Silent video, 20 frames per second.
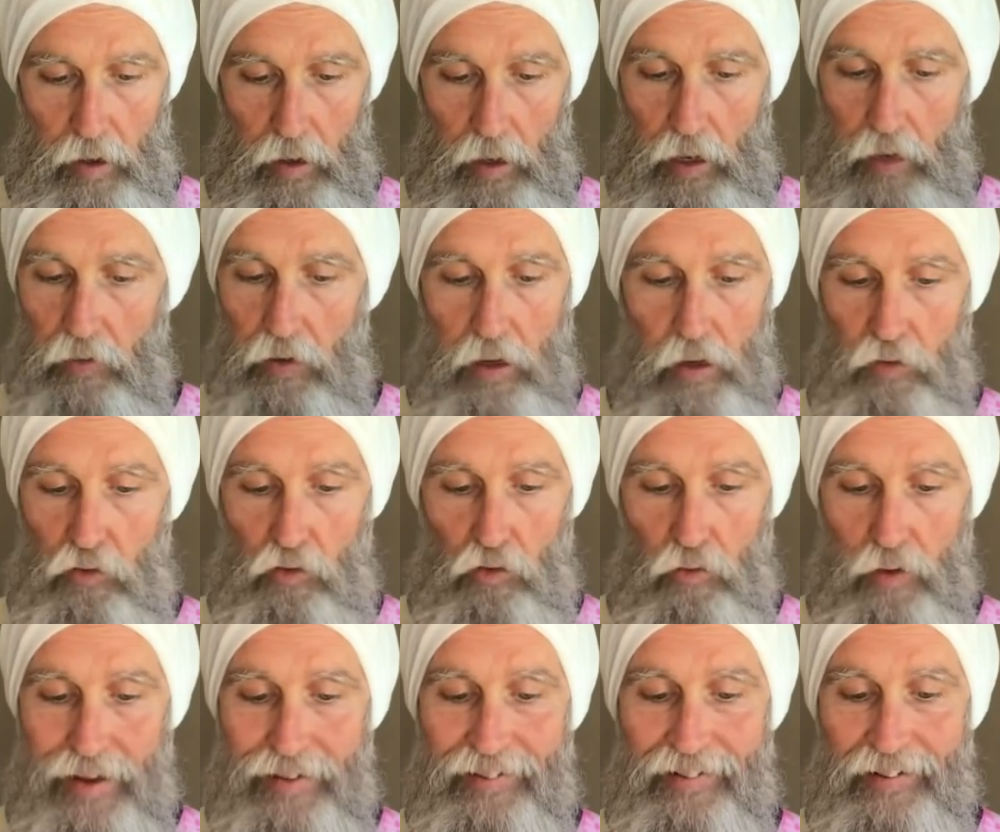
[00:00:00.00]
in the
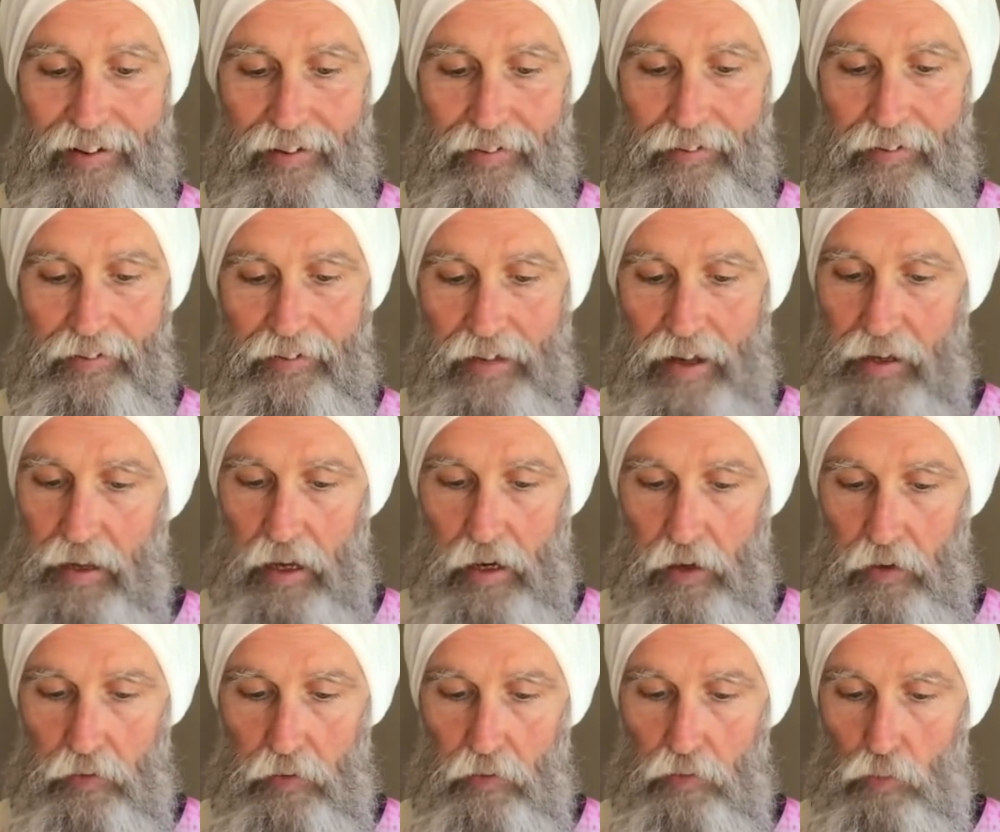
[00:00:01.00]
intrinsic
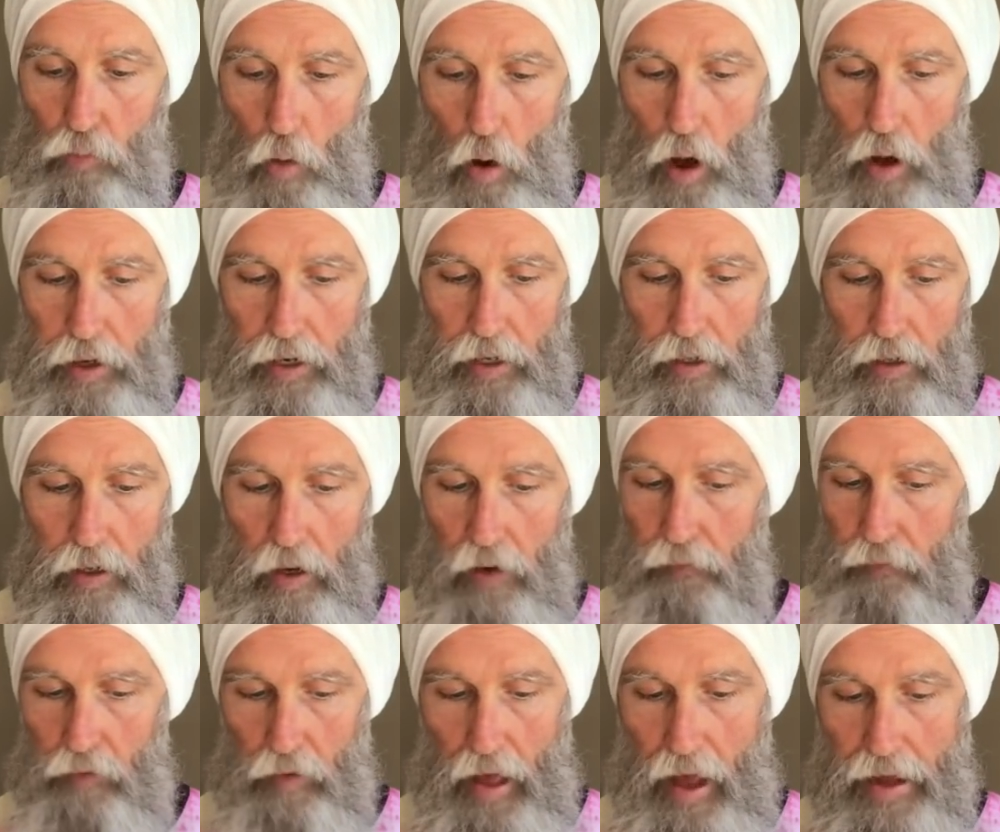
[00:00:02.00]
stickiness of wanting,
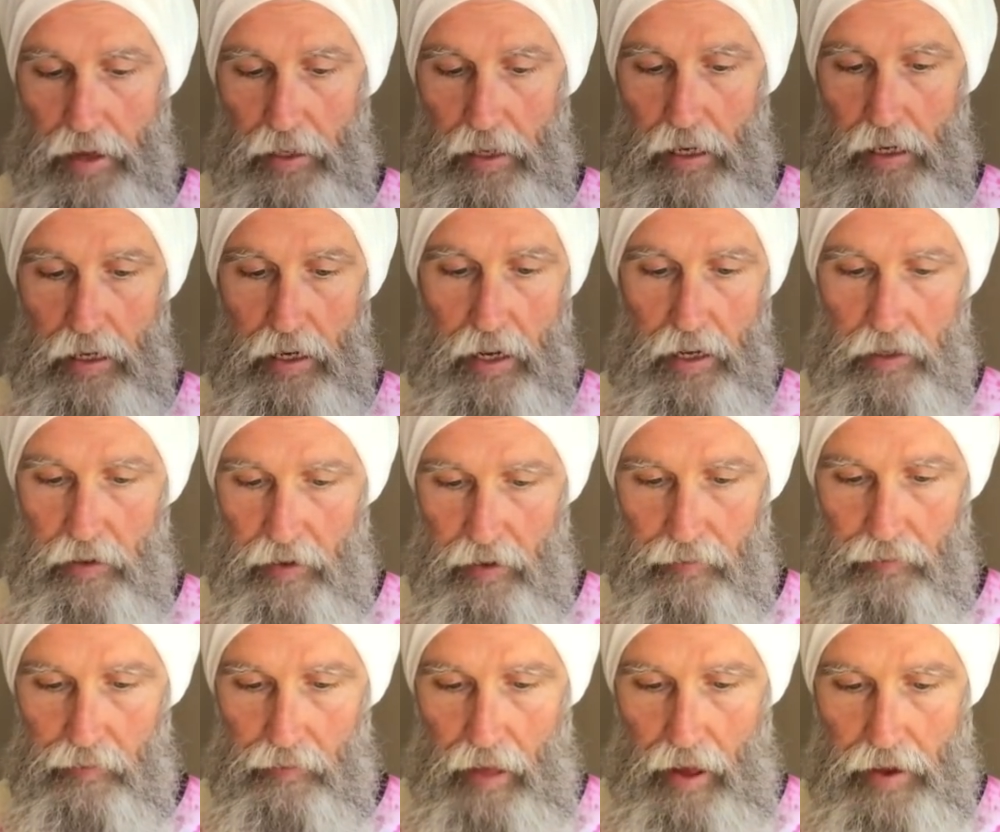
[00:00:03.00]
of liking, and
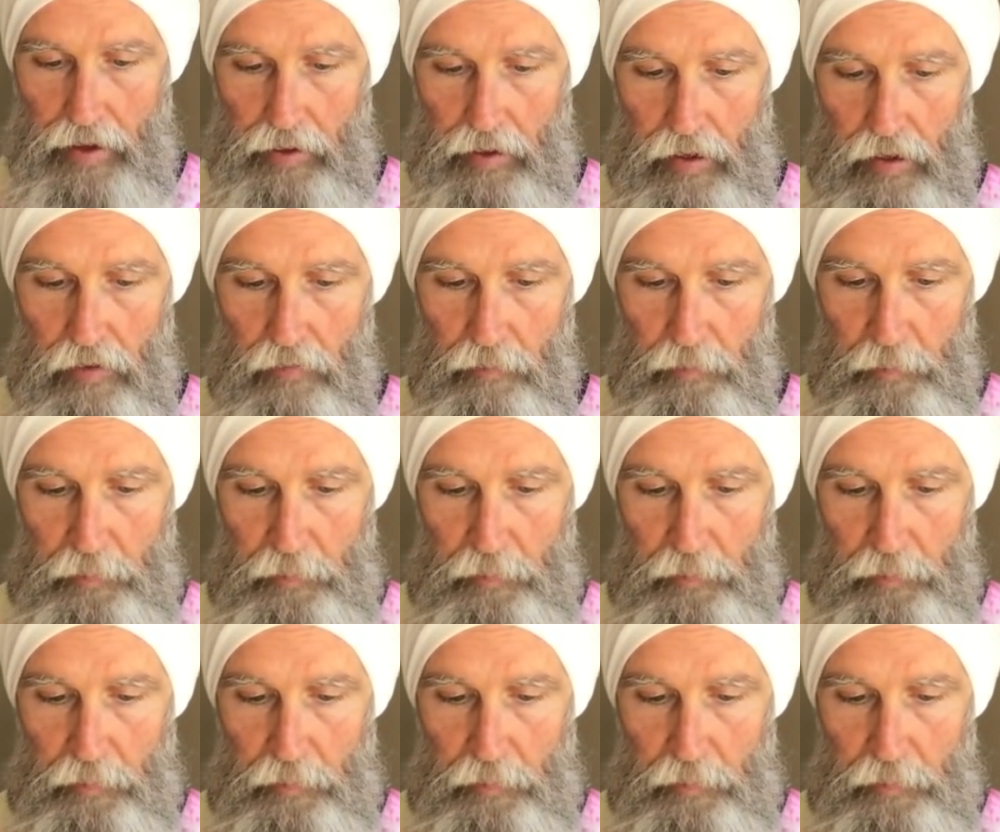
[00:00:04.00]
disliking.